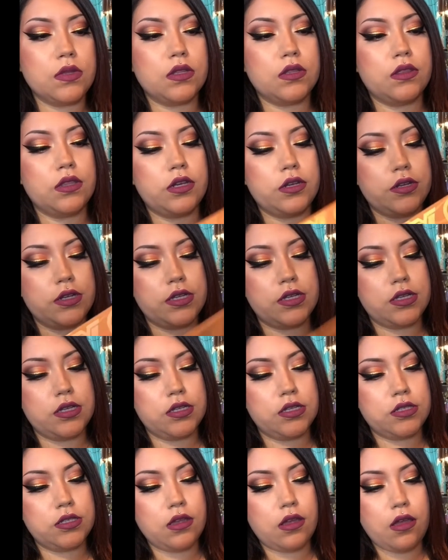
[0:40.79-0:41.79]
There
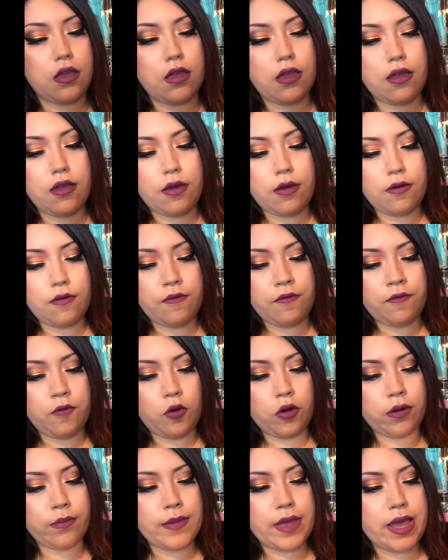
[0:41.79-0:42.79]
is
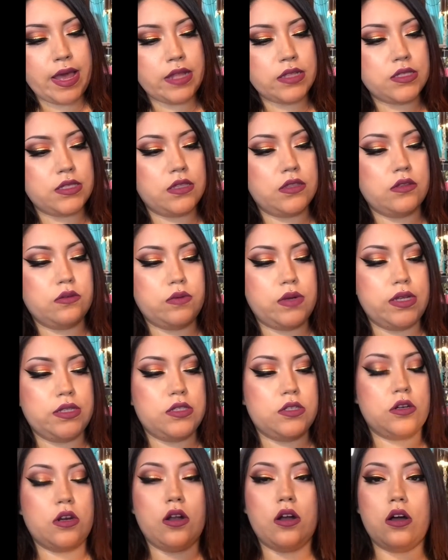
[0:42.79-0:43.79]
4 mattes and the
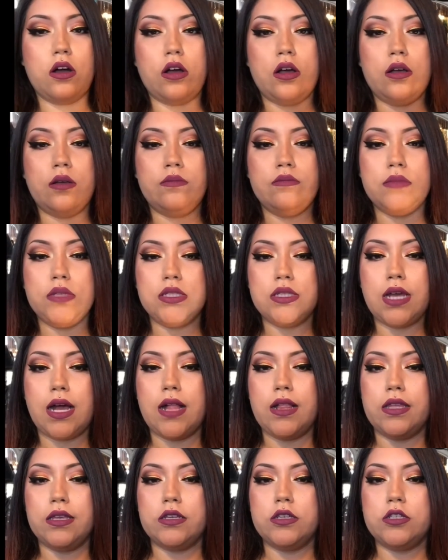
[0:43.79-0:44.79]
rest are all metallic